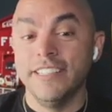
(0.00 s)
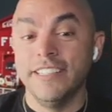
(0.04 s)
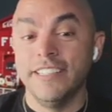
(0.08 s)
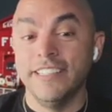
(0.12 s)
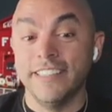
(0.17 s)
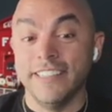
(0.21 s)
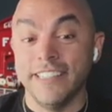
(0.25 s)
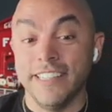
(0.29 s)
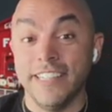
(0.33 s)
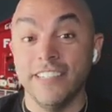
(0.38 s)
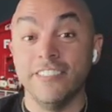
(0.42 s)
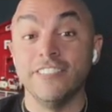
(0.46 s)

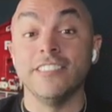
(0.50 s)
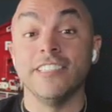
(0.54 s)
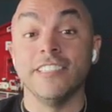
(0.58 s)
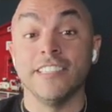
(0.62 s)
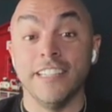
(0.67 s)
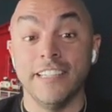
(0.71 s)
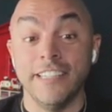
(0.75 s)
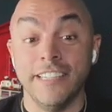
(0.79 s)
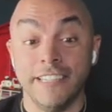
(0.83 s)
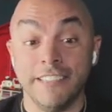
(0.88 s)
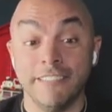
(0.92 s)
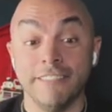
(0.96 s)
And I was
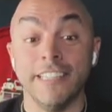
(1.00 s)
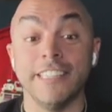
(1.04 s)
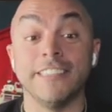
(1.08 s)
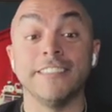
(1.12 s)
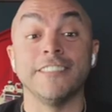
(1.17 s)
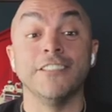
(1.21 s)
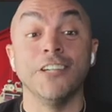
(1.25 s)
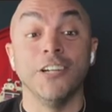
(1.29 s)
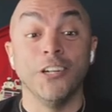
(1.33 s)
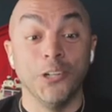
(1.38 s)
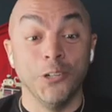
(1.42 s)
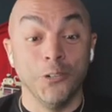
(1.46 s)
like, "Let's
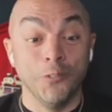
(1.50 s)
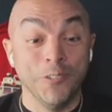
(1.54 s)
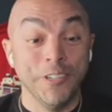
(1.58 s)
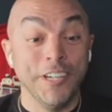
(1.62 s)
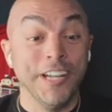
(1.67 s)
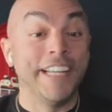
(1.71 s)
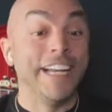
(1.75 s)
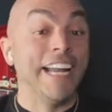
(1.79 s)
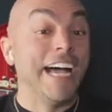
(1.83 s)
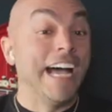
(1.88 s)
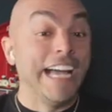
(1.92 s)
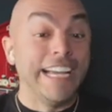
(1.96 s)
go."
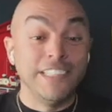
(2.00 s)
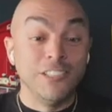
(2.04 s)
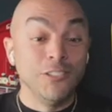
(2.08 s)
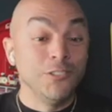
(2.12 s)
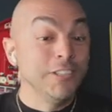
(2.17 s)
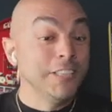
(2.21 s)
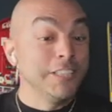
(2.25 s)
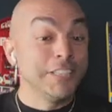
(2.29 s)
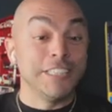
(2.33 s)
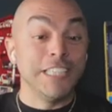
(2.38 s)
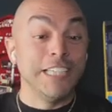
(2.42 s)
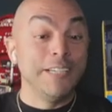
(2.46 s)
And I do
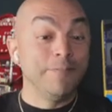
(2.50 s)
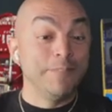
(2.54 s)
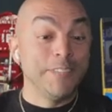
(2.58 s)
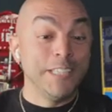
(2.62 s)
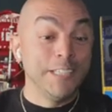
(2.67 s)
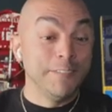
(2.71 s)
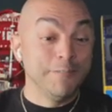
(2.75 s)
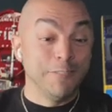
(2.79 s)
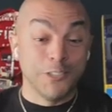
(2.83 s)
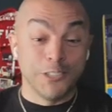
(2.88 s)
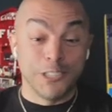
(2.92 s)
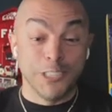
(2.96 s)
the same thing
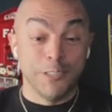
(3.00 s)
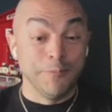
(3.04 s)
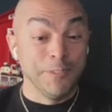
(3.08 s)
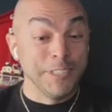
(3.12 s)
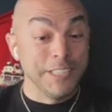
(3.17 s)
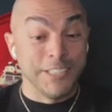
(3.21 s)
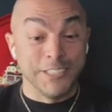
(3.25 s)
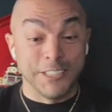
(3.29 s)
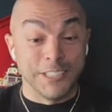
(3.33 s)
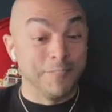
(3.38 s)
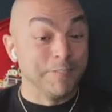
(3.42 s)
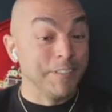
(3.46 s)
for someone
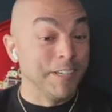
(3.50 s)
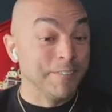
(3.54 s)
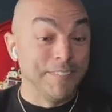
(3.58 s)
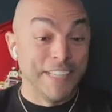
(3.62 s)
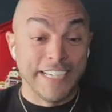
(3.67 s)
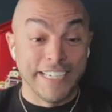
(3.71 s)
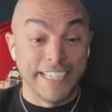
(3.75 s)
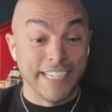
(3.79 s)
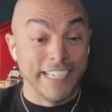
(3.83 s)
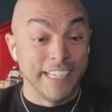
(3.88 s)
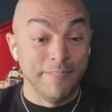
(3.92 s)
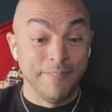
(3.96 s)
else if I'm
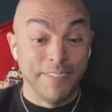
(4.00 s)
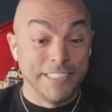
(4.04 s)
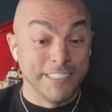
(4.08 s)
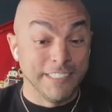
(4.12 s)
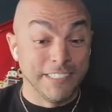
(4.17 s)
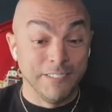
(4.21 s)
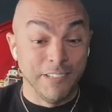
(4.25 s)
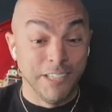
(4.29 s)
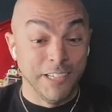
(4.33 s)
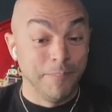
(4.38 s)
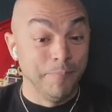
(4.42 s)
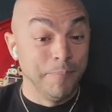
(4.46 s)
that guy making
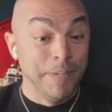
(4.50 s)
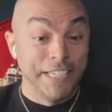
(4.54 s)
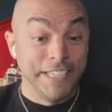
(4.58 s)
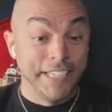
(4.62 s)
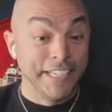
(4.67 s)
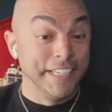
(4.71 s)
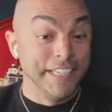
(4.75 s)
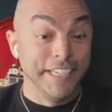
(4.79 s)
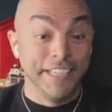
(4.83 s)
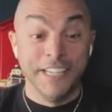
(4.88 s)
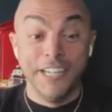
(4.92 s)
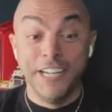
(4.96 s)

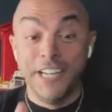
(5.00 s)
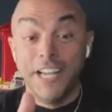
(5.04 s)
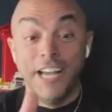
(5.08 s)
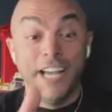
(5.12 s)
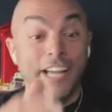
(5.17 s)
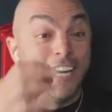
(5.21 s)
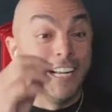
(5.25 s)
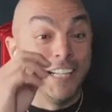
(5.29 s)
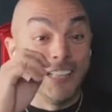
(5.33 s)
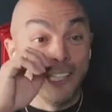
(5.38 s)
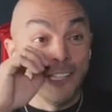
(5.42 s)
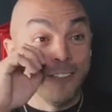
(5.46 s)
it. And
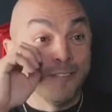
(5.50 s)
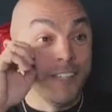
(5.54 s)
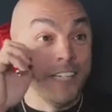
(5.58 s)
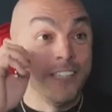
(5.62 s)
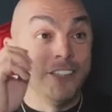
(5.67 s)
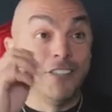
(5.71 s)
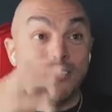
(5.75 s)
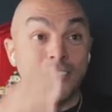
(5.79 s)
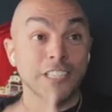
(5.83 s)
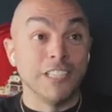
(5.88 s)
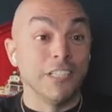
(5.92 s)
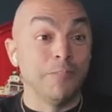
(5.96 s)
I love that you
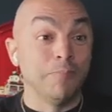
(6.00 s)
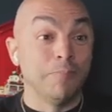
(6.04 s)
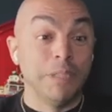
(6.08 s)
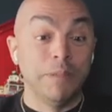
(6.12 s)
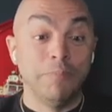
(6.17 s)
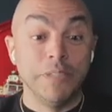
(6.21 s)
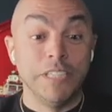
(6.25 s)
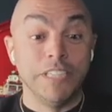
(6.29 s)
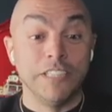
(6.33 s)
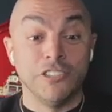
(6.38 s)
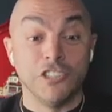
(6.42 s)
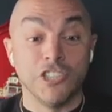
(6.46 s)
said a
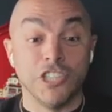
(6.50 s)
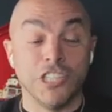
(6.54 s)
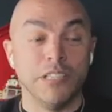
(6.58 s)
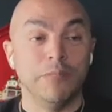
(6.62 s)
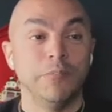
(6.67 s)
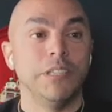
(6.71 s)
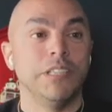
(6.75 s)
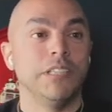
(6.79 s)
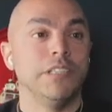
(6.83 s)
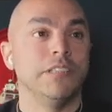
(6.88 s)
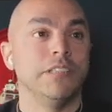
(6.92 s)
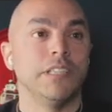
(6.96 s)
PB&J
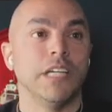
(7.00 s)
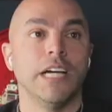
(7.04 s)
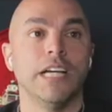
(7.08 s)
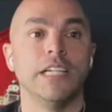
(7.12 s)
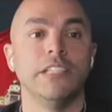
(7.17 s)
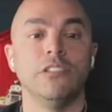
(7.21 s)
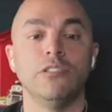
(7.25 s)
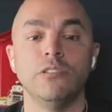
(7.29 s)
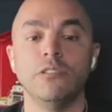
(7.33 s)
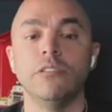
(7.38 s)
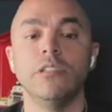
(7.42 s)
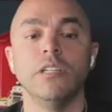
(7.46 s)
because I
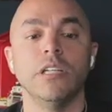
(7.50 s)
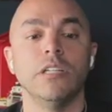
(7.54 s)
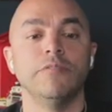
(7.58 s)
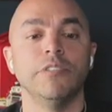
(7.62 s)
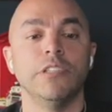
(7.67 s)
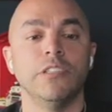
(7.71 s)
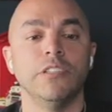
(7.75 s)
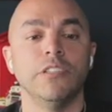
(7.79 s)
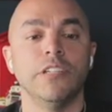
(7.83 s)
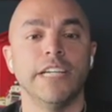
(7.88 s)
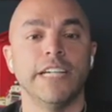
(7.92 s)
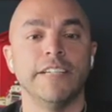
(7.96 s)
do love a
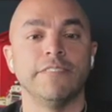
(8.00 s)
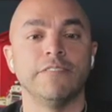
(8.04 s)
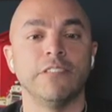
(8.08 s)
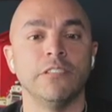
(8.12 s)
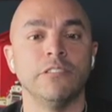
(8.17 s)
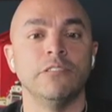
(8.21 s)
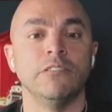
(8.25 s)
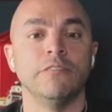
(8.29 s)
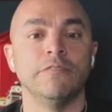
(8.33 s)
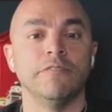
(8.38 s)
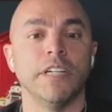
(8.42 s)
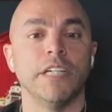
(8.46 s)
good
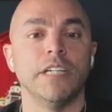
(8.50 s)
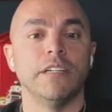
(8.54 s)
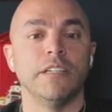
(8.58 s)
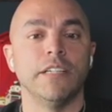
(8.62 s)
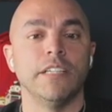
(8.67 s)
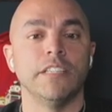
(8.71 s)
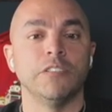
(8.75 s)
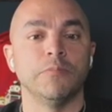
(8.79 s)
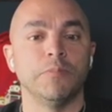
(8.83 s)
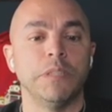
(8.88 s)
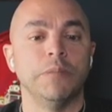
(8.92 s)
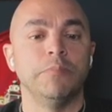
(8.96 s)
afternoon
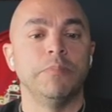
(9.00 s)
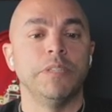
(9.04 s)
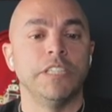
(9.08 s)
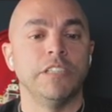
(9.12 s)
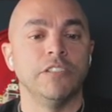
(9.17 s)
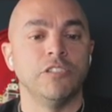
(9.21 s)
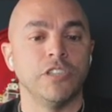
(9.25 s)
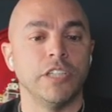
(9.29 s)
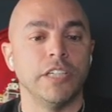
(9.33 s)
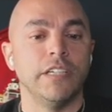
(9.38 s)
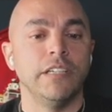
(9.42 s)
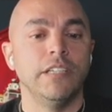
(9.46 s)
firehouse
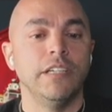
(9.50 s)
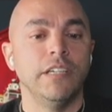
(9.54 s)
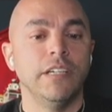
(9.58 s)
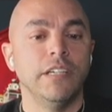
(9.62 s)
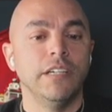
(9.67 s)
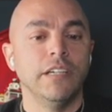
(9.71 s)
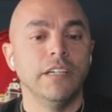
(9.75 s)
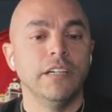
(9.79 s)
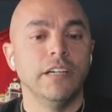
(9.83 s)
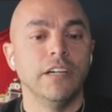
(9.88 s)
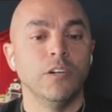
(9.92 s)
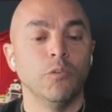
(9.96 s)
PB&J.
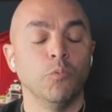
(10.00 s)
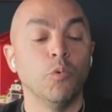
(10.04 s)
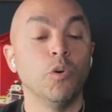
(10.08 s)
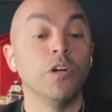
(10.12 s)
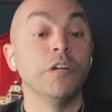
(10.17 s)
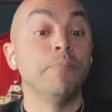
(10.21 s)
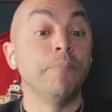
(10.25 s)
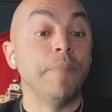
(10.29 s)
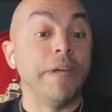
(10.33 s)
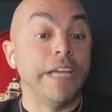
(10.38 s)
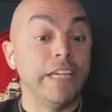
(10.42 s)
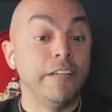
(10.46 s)

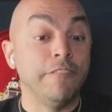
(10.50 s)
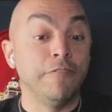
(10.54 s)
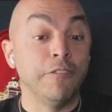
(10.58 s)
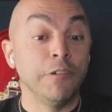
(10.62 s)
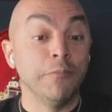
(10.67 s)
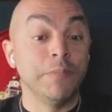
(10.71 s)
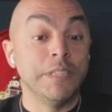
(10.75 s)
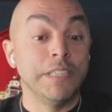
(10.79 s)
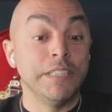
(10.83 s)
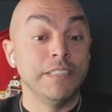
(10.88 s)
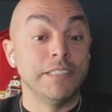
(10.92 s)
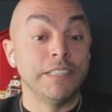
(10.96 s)
One made for
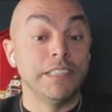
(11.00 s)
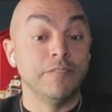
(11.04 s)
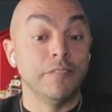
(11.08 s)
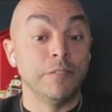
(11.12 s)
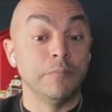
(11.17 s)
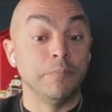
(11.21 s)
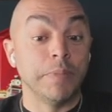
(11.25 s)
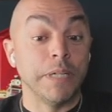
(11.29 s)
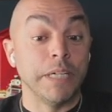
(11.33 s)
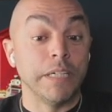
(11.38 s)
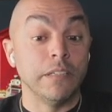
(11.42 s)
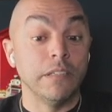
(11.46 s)
me is even
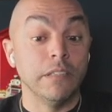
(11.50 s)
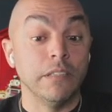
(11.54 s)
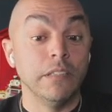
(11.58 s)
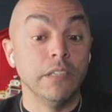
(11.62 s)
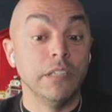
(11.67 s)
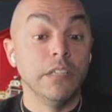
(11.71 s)
better.